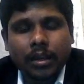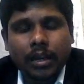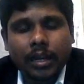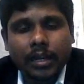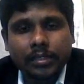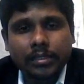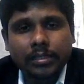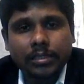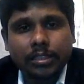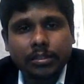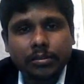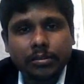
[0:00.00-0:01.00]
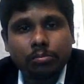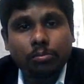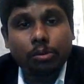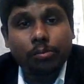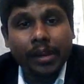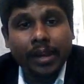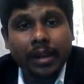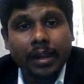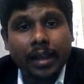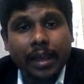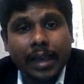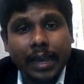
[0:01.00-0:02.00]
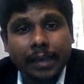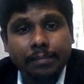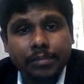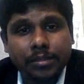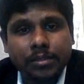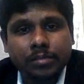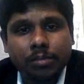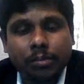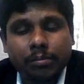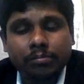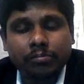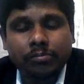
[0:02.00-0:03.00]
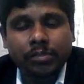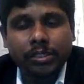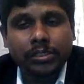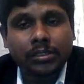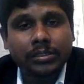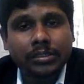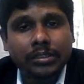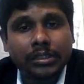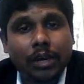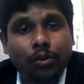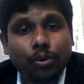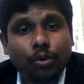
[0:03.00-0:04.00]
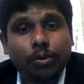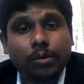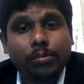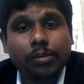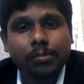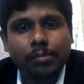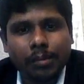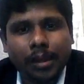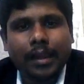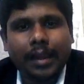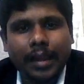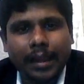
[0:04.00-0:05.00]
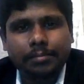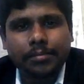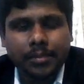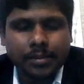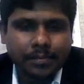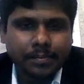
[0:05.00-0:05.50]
and mobile apps, which is downloadable mobile apps,